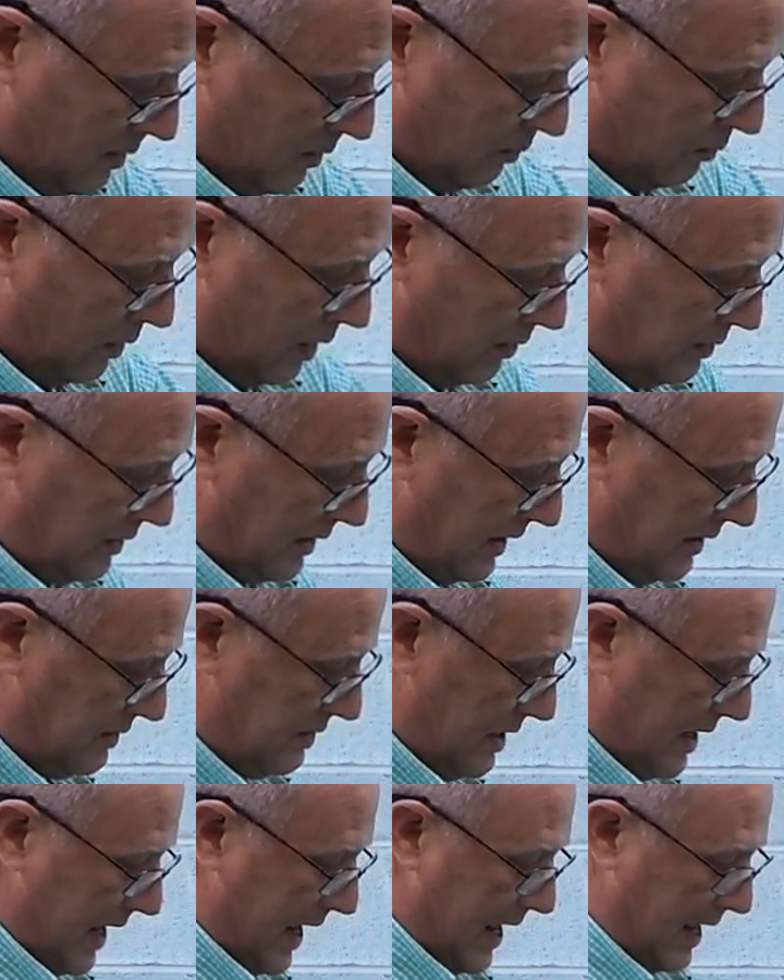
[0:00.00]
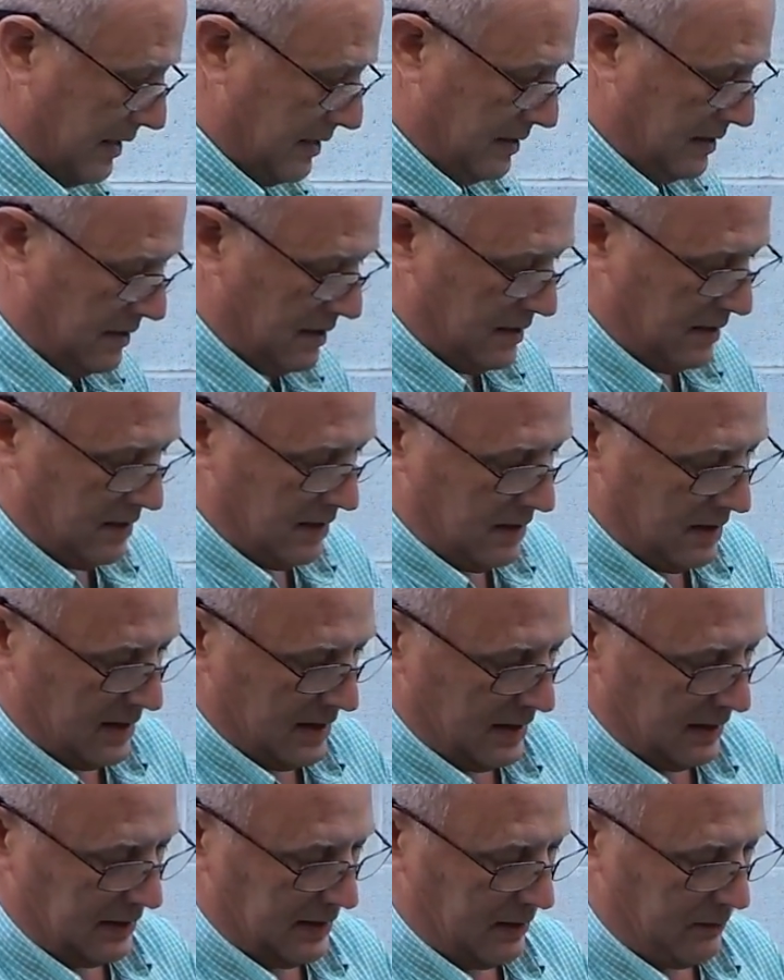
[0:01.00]
rotate that,
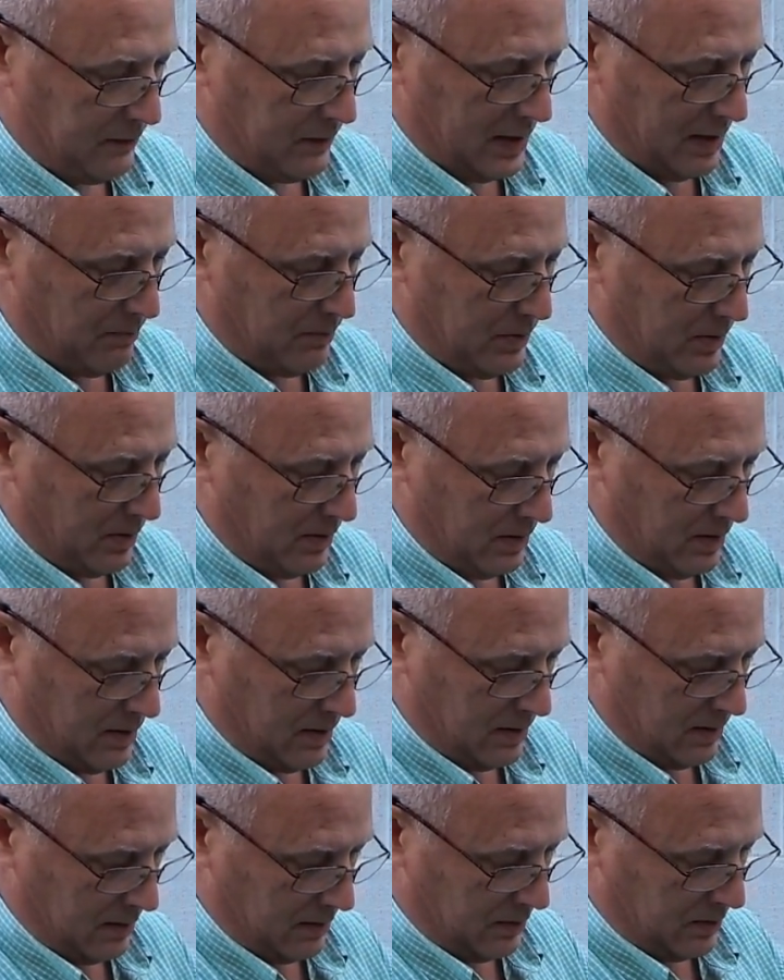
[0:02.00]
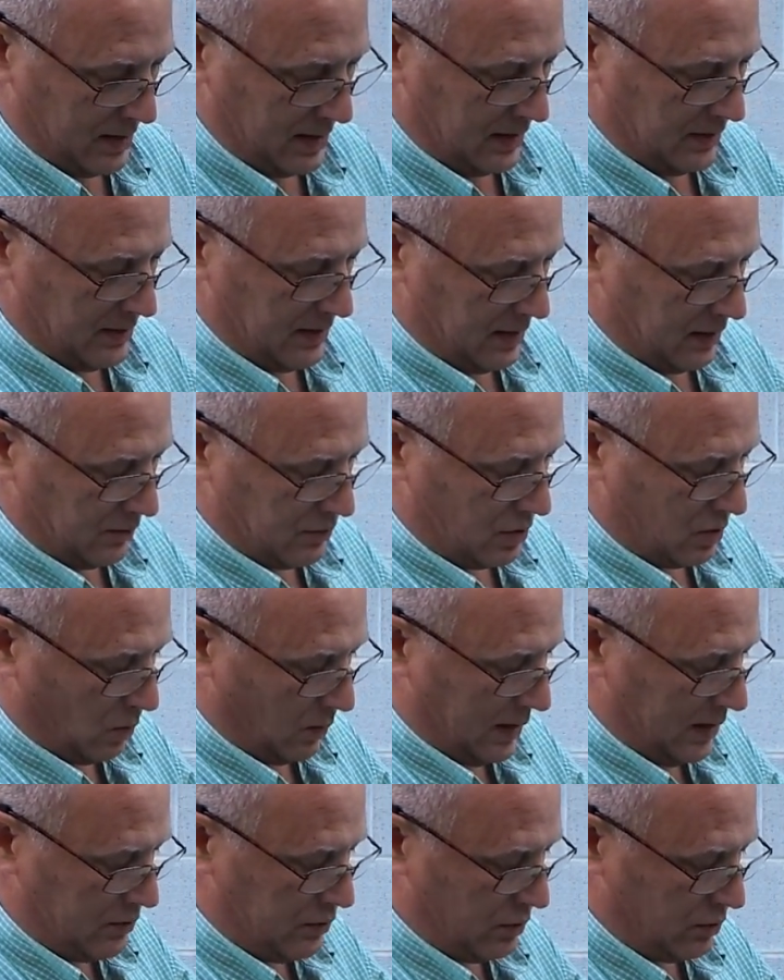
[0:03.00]
lift up your thing there and
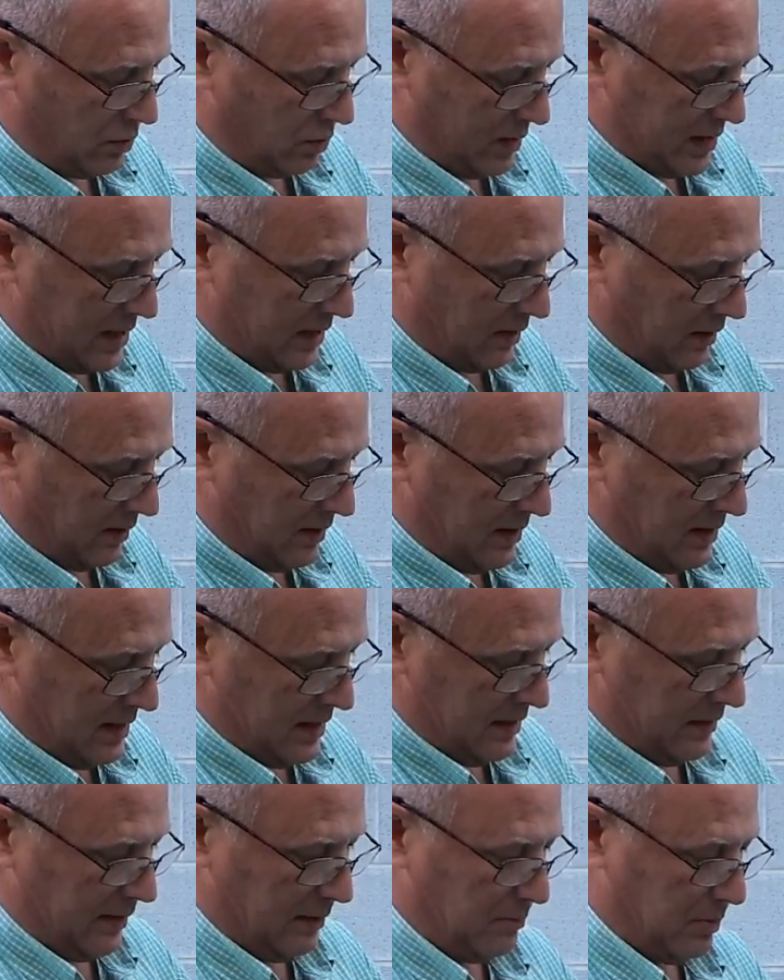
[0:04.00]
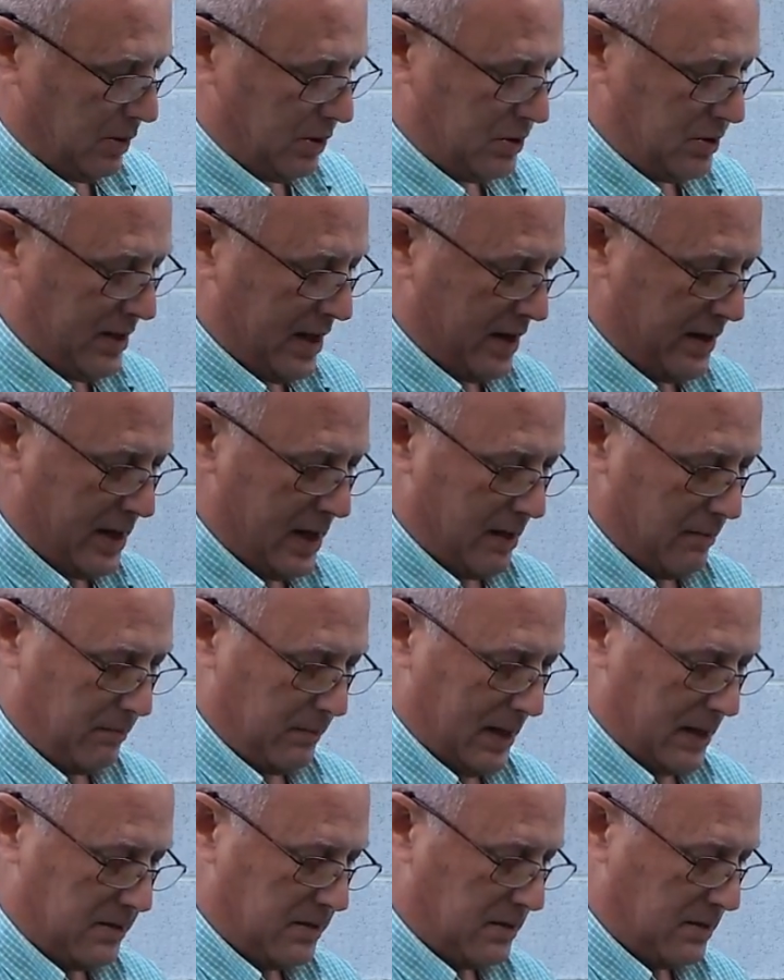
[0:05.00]
squeeze your trigger and push that up,
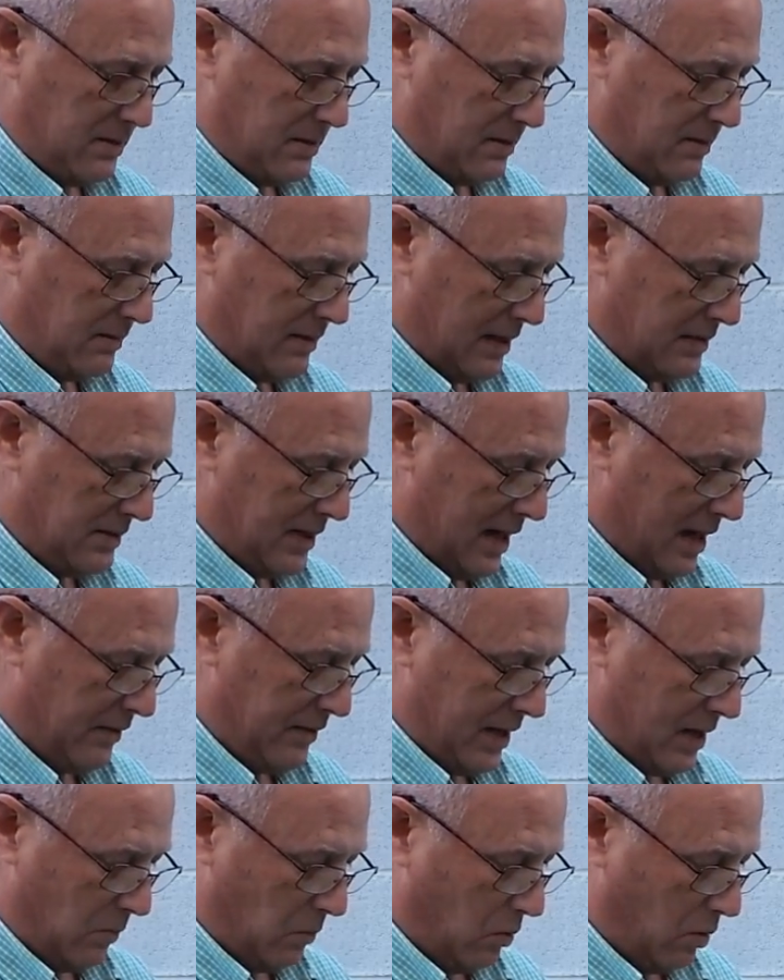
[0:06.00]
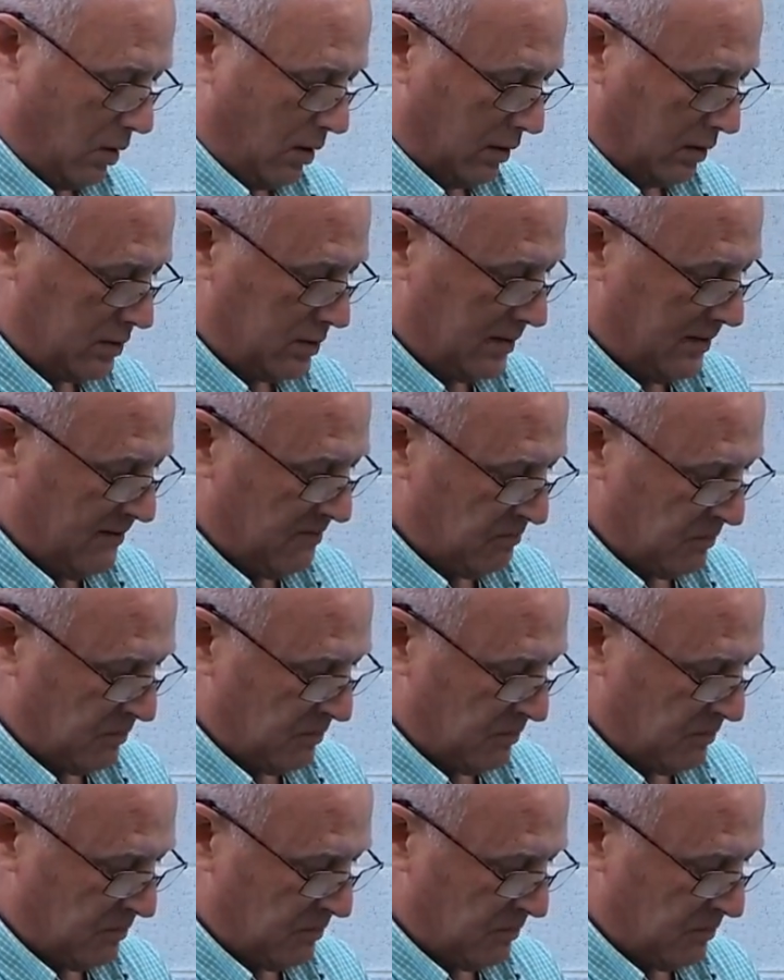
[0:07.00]
and that's how that works.